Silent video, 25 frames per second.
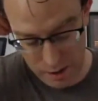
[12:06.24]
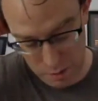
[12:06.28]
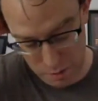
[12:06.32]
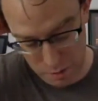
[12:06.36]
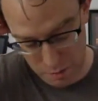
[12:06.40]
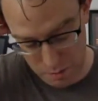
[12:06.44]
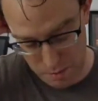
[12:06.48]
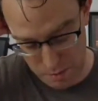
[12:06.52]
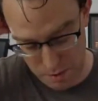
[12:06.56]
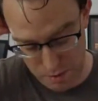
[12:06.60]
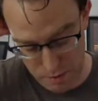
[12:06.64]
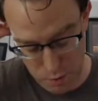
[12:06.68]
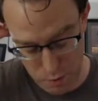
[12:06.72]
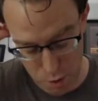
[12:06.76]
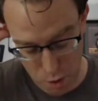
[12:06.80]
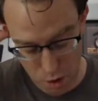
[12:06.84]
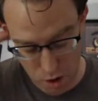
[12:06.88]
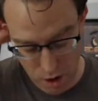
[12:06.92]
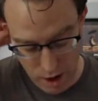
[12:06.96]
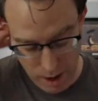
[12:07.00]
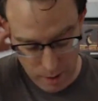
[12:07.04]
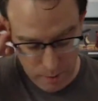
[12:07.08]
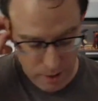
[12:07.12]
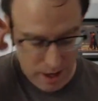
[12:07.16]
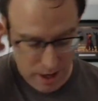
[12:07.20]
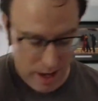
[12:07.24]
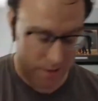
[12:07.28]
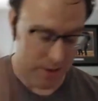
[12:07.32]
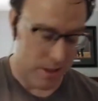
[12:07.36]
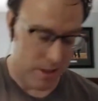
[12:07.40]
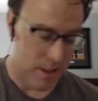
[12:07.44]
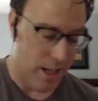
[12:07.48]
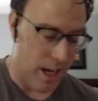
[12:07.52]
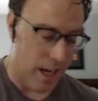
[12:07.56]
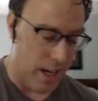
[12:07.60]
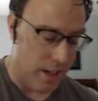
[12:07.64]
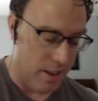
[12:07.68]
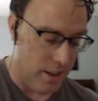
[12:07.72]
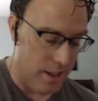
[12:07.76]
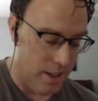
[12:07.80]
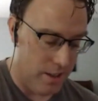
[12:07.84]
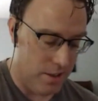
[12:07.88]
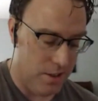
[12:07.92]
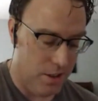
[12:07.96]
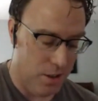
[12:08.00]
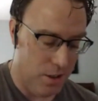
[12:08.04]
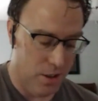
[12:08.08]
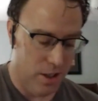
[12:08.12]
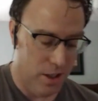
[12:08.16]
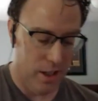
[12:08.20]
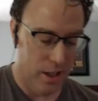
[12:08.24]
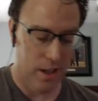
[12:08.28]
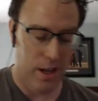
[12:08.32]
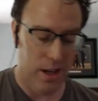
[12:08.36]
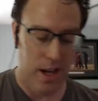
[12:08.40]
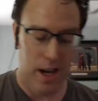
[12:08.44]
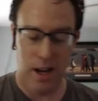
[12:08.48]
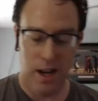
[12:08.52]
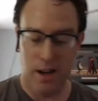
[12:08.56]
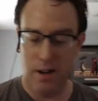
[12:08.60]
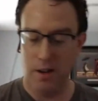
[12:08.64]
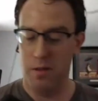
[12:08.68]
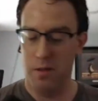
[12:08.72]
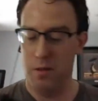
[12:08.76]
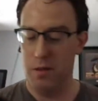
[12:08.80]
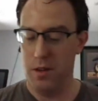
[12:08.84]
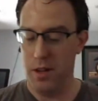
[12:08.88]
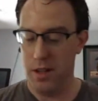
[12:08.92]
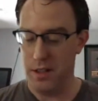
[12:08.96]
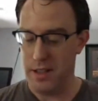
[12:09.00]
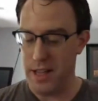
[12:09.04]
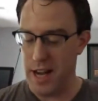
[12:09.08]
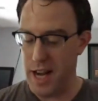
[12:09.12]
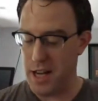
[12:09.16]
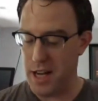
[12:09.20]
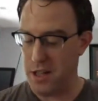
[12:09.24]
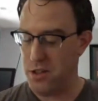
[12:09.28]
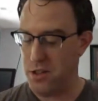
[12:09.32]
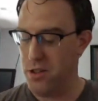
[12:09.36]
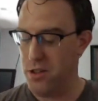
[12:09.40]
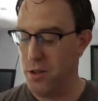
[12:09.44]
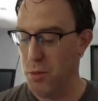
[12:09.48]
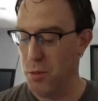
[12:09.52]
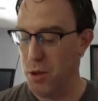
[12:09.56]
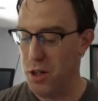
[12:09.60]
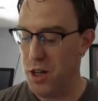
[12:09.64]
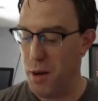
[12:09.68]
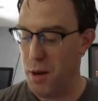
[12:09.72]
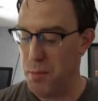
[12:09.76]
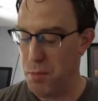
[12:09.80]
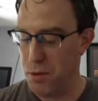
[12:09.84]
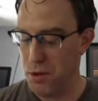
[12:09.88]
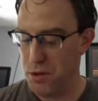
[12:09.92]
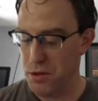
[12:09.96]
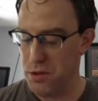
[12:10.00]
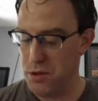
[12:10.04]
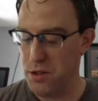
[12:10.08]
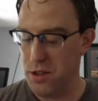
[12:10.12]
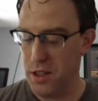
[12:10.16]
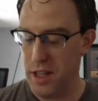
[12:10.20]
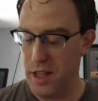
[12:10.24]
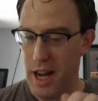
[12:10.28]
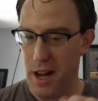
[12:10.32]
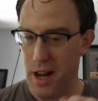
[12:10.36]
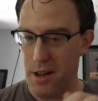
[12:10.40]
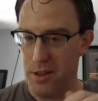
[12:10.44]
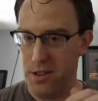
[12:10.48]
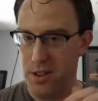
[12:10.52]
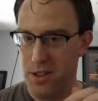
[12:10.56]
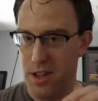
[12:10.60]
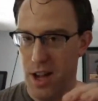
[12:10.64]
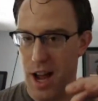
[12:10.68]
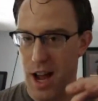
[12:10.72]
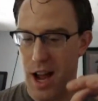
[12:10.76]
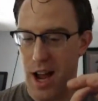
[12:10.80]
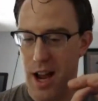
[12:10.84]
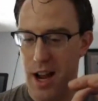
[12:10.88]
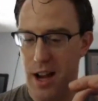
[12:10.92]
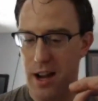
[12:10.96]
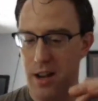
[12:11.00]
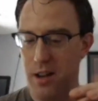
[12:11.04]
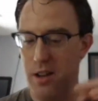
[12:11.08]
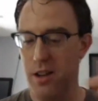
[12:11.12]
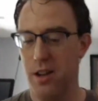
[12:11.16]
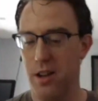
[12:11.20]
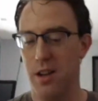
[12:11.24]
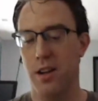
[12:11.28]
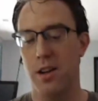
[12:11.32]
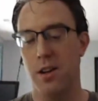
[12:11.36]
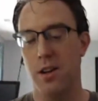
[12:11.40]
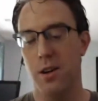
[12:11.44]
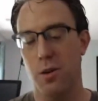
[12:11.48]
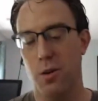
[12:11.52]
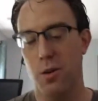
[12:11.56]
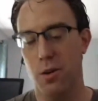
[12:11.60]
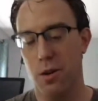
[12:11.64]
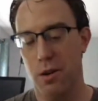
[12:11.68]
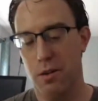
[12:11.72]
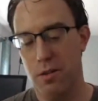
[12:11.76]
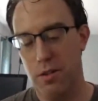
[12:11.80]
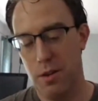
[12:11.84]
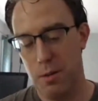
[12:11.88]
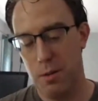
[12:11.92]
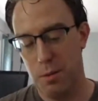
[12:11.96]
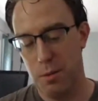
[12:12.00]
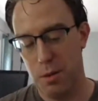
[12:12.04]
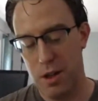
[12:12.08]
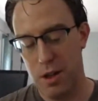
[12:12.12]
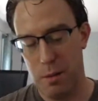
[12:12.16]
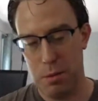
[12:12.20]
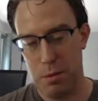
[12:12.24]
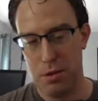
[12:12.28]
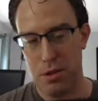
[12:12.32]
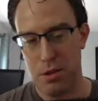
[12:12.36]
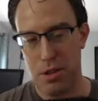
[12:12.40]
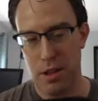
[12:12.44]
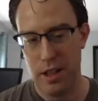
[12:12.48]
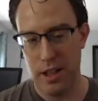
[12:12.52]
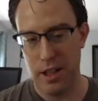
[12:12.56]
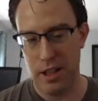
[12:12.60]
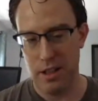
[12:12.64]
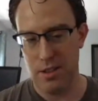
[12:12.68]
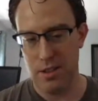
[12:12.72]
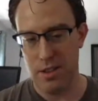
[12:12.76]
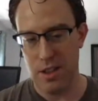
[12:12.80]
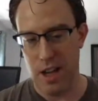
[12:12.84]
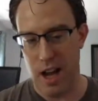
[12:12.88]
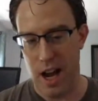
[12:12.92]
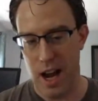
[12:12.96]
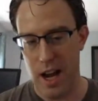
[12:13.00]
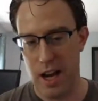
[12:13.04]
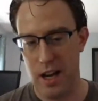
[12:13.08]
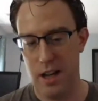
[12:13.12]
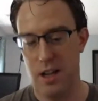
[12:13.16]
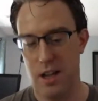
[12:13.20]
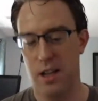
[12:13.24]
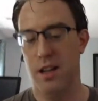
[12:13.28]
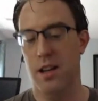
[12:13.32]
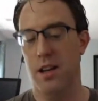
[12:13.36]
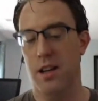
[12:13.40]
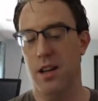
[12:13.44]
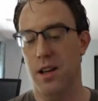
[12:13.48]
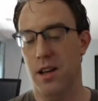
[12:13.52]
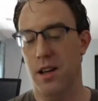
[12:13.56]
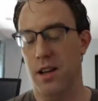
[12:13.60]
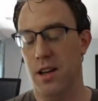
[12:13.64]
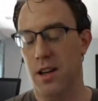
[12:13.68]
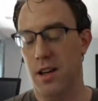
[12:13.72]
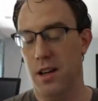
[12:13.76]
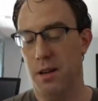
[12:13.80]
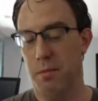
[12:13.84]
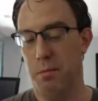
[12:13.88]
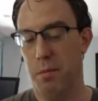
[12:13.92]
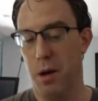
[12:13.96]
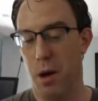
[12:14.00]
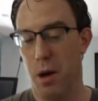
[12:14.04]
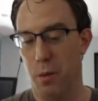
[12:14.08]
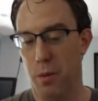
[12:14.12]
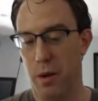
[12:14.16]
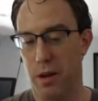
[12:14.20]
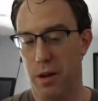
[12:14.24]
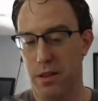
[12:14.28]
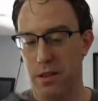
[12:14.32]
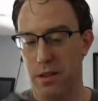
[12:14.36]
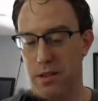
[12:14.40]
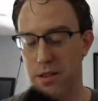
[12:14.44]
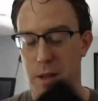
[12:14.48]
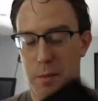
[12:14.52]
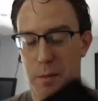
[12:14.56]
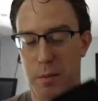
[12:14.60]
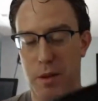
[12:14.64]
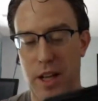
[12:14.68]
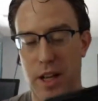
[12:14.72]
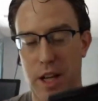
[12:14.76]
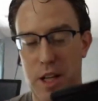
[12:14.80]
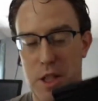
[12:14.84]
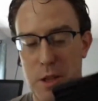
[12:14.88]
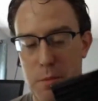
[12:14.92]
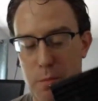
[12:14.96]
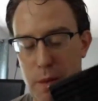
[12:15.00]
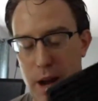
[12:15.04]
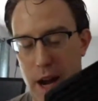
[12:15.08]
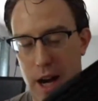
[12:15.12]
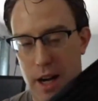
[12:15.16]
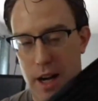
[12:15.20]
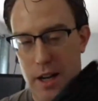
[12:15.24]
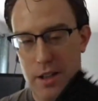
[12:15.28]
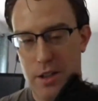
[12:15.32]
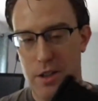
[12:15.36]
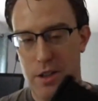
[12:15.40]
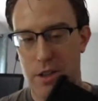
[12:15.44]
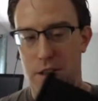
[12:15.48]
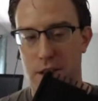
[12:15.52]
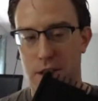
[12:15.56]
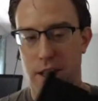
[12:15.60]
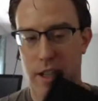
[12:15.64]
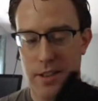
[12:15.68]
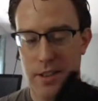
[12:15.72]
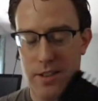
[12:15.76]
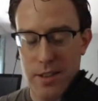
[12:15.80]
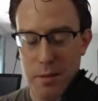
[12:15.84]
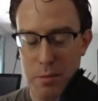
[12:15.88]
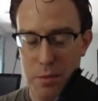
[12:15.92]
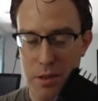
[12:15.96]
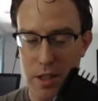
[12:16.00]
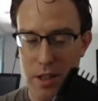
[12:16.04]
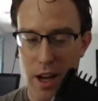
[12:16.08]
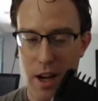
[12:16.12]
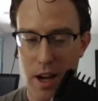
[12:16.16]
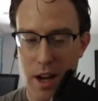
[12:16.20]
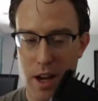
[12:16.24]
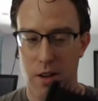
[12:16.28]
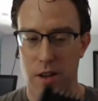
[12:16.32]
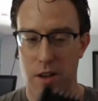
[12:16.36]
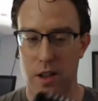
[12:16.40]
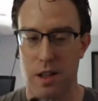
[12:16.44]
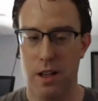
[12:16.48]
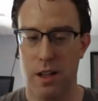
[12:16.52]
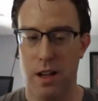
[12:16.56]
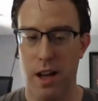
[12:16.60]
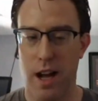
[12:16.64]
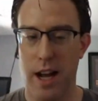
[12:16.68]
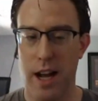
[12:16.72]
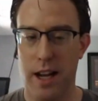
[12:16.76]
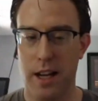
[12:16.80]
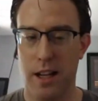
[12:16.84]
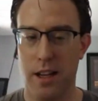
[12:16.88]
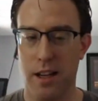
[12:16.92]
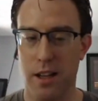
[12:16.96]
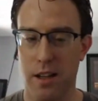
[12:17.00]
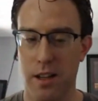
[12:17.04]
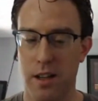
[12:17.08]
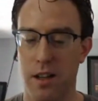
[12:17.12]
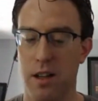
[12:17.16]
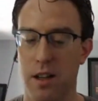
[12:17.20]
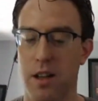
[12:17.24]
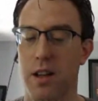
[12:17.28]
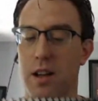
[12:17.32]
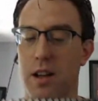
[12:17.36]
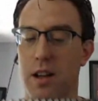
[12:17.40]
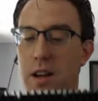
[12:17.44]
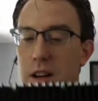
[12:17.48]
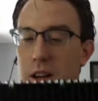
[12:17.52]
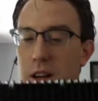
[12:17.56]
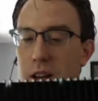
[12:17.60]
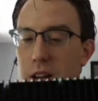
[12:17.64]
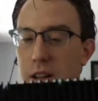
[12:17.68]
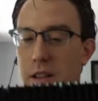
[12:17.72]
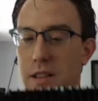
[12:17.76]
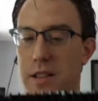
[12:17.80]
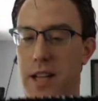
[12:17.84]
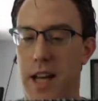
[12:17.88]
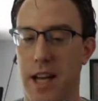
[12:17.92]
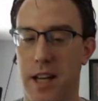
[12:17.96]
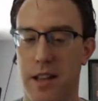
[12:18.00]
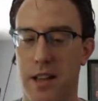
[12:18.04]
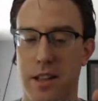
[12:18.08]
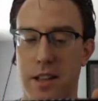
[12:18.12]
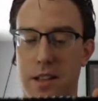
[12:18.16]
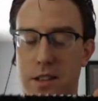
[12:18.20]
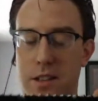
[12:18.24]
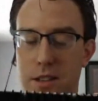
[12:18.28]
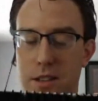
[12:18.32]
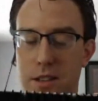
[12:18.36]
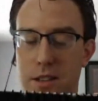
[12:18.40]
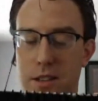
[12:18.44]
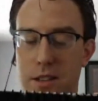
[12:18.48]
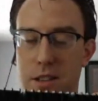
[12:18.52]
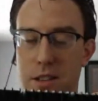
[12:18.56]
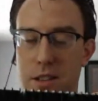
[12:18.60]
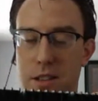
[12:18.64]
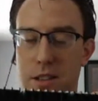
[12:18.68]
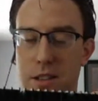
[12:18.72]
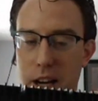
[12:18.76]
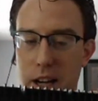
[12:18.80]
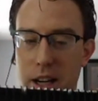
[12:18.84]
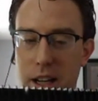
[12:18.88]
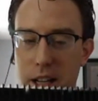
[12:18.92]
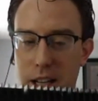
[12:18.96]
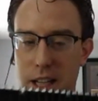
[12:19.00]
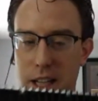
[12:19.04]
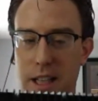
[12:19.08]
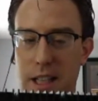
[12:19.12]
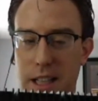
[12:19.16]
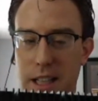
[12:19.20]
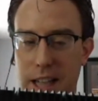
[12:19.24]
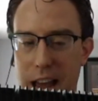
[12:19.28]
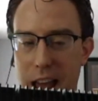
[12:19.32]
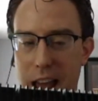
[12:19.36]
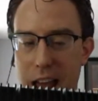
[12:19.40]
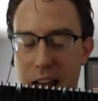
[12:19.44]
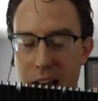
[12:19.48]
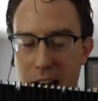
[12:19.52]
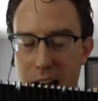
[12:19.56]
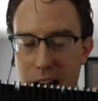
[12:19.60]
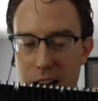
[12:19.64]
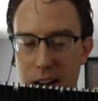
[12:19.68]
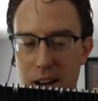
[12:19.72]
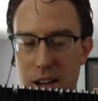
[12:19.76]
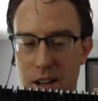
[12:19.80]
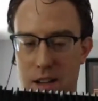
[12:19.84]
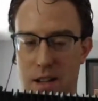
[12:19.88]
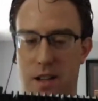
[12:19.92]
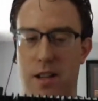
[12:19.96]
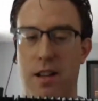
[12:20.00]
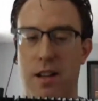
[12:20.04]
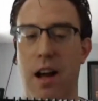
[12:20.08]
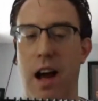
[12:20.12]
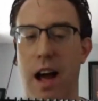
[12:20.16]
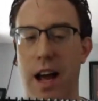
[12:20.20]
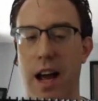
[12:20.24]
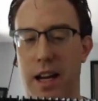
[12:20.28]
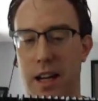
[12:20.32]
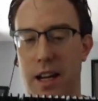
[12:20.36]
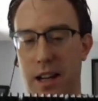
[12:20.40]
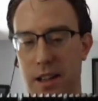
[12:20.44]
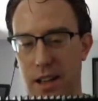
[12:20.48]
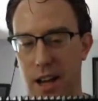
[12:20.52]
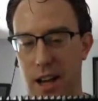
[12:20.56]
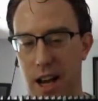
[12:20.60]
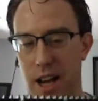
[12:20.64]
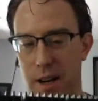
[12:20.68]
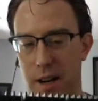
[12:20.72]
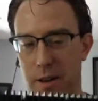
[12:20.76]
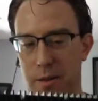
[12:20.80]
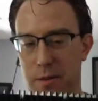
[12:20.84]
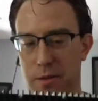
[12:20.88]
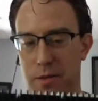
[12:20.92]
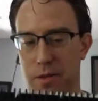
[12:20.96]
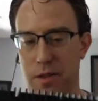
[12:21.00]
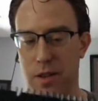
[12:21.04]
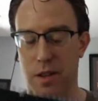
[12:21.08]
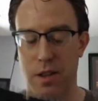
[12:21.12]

before I would have to take this unit and attach thermocouples to the outside or thermocouples to the inside. But with the simulation packages like SimScale, I can take this design, and in the CAD, I can kind of